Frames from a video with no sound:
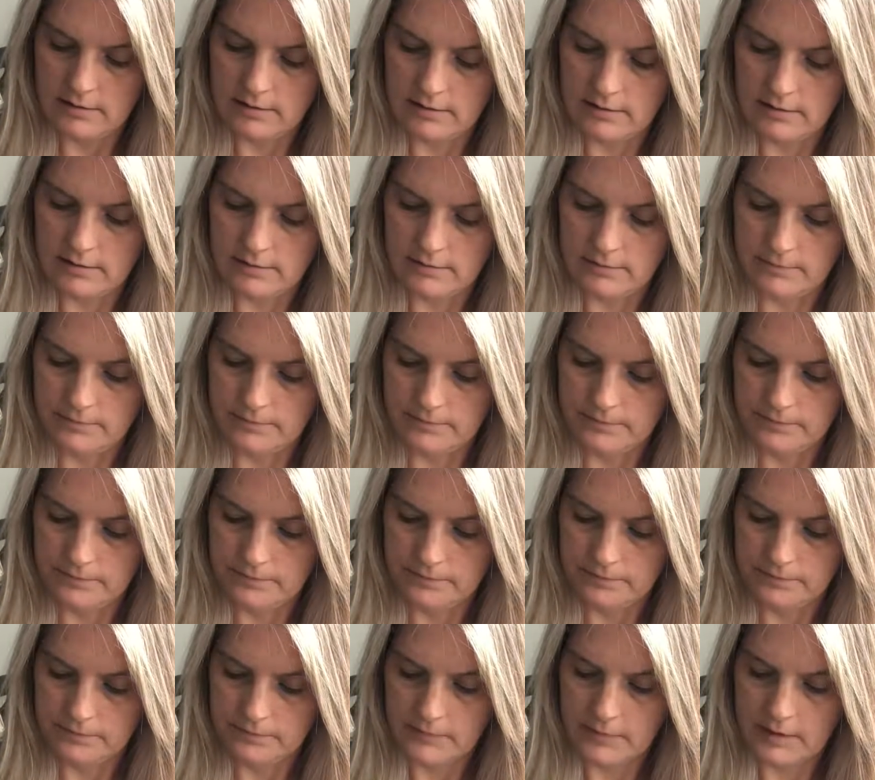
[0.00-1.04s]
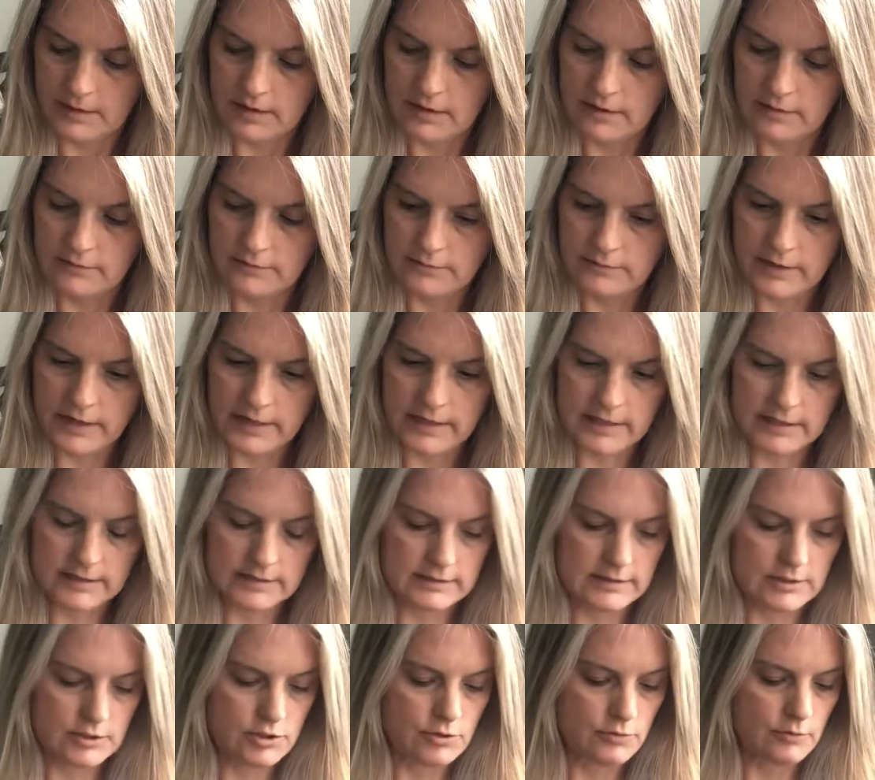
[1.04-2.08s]
um, a confining
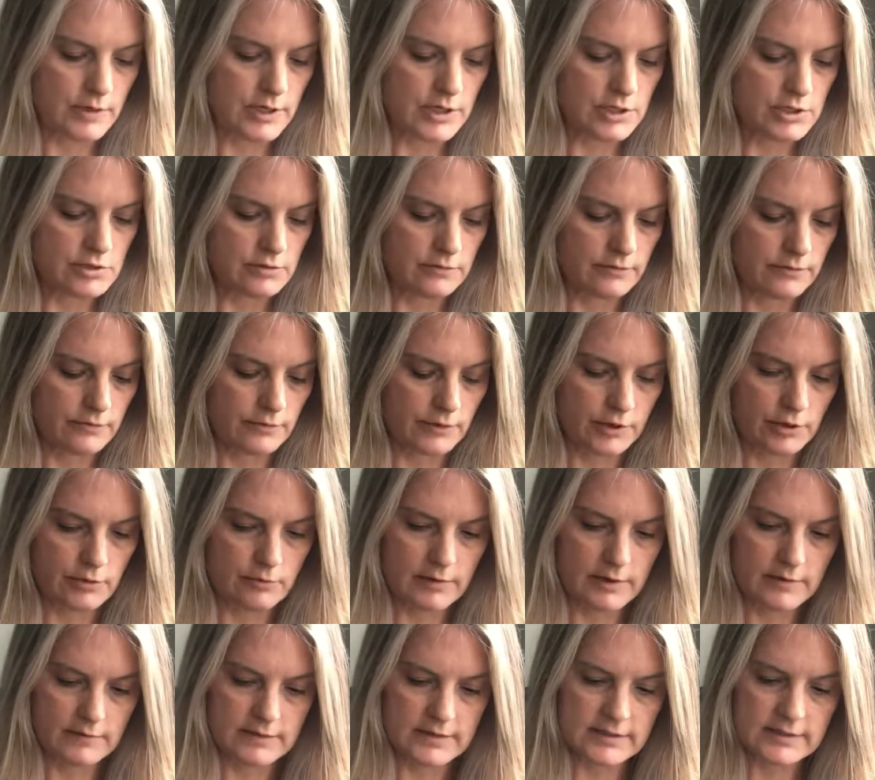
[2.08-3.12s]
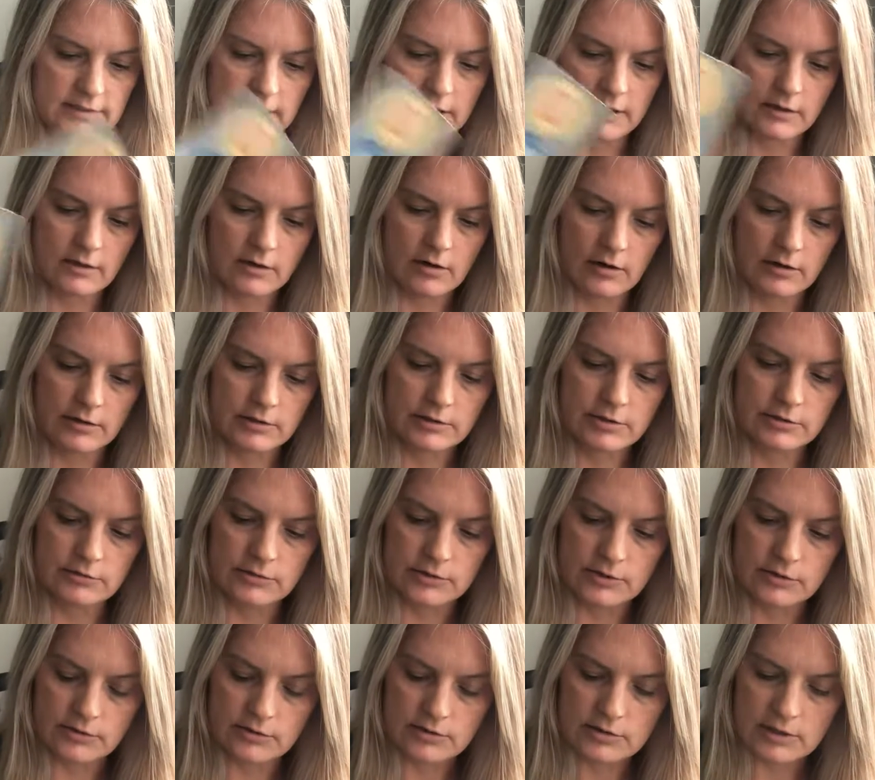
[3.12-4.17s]
situation for you. We have the Sun card too,
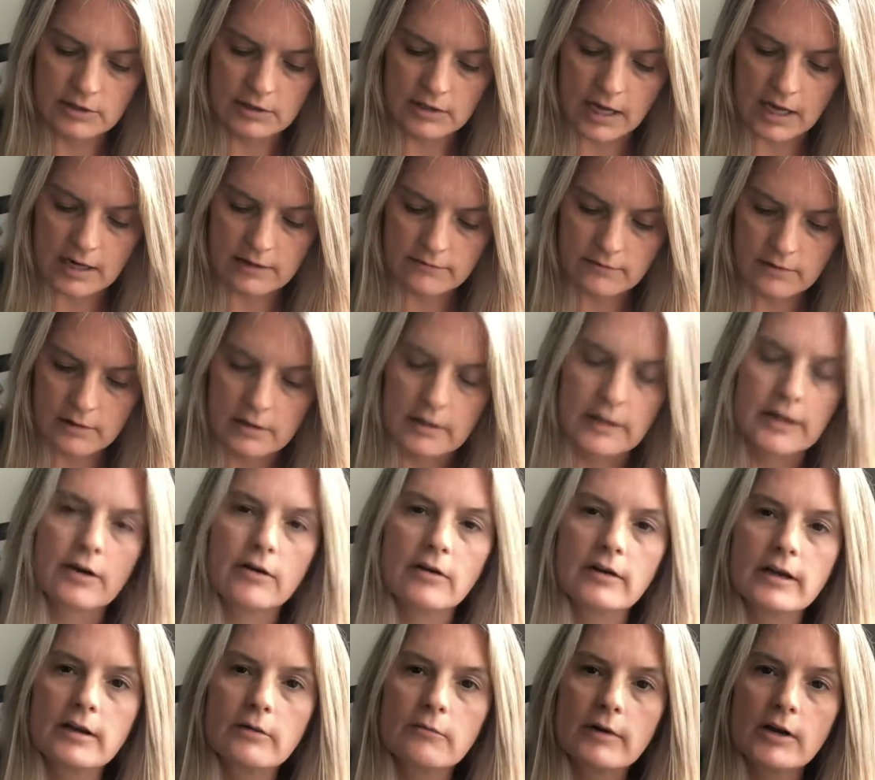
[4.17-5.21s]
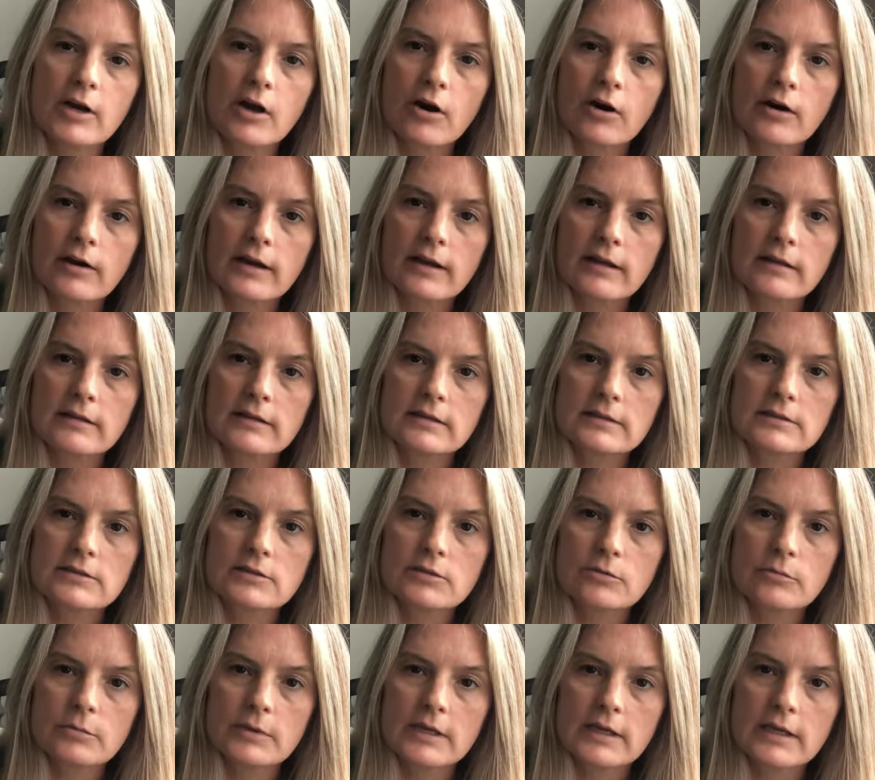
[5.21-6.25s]
so there's a lot of clarity regarding this
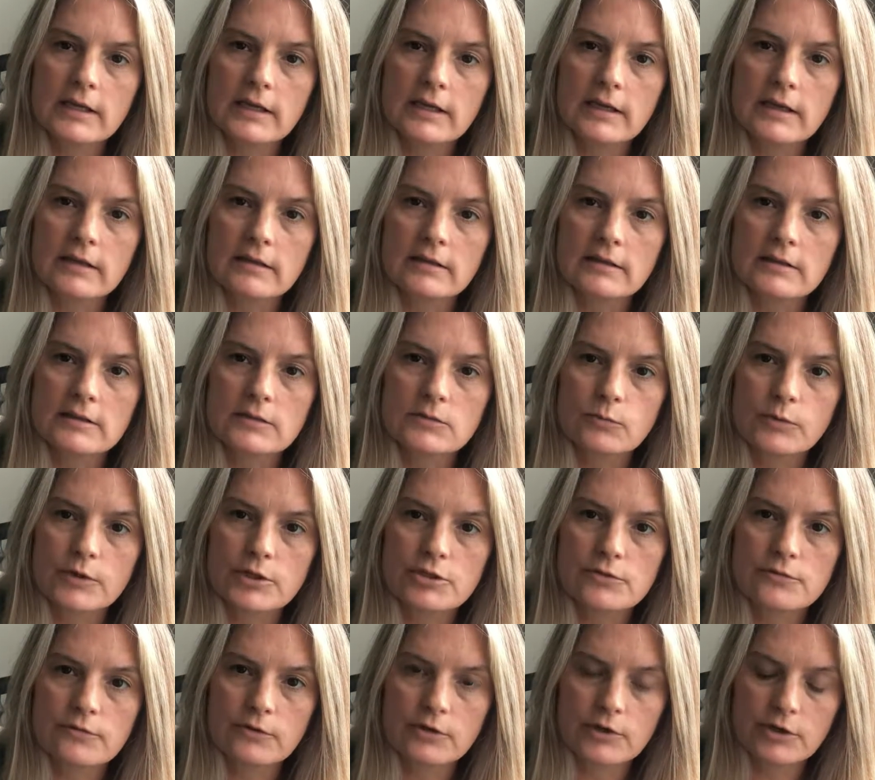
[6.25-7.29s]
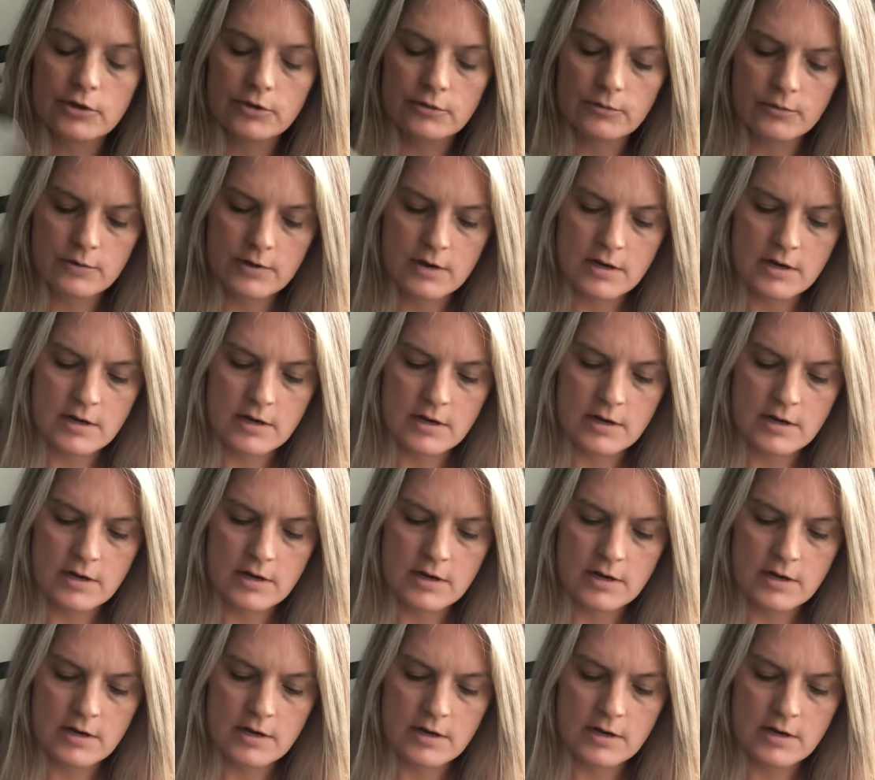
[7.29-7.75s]
new beginning and this wish for you.